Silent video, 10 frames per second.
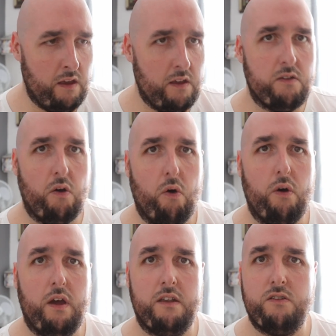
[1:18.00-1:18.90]

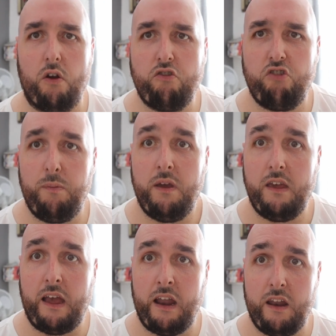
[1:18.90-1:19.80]
So it's dirt cheap.
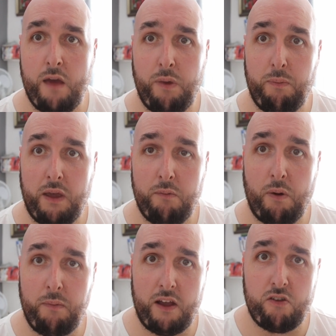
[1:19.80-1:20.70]
You get an MVP,
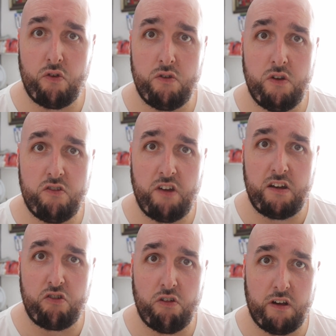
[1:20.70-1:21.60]
but make sure you
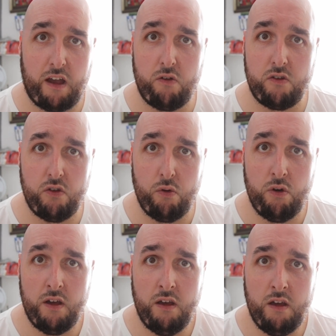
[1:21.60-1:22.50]
check the shutter count
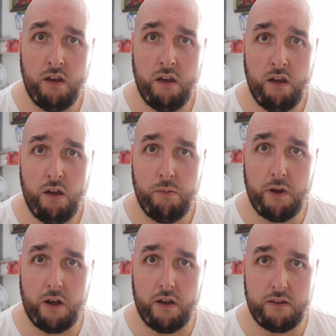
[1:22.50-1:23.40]
too,
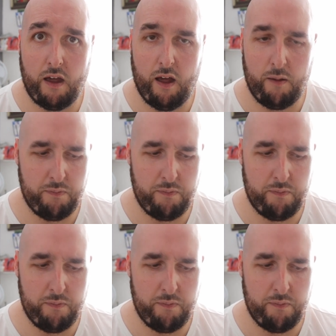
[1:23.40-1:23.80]
because I